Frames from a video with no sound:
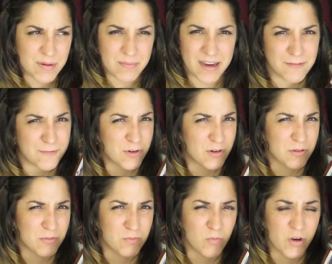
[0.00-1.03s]
and I've been back
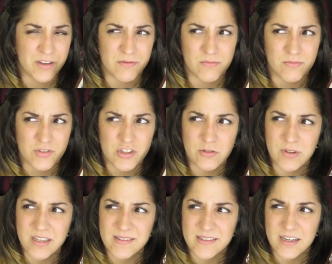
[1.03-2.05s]
for, what,
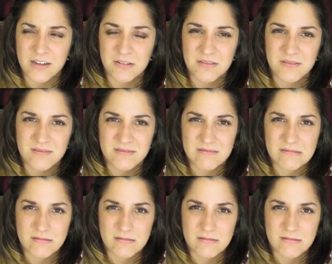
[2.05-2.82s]
2 weeks now?